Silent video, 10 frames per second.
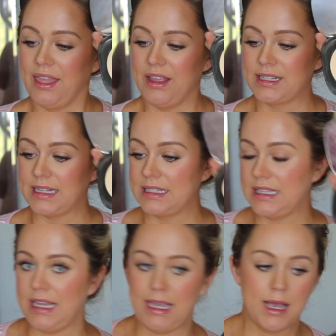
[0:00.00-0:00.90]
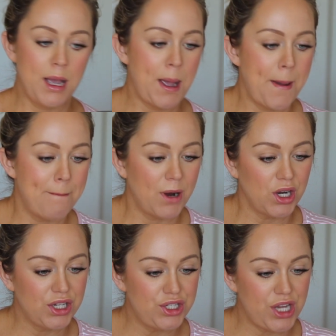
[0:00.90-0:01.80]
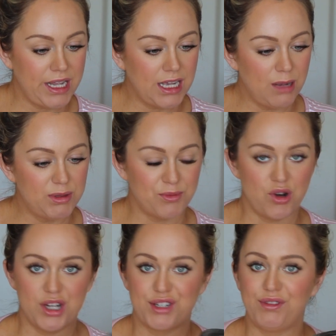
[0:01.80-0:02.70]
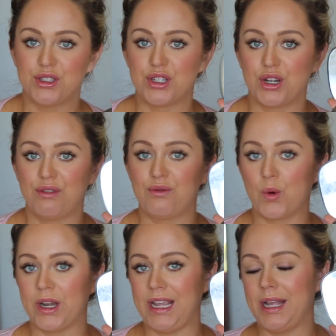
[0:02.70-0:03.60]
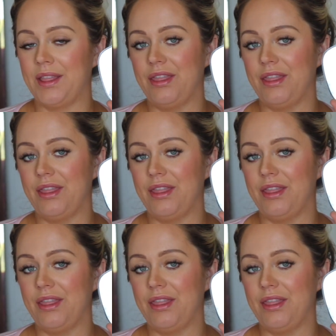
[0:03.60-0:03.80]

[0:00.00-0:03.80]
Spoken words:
This is the Marc Jacobs Mirage Filter 40.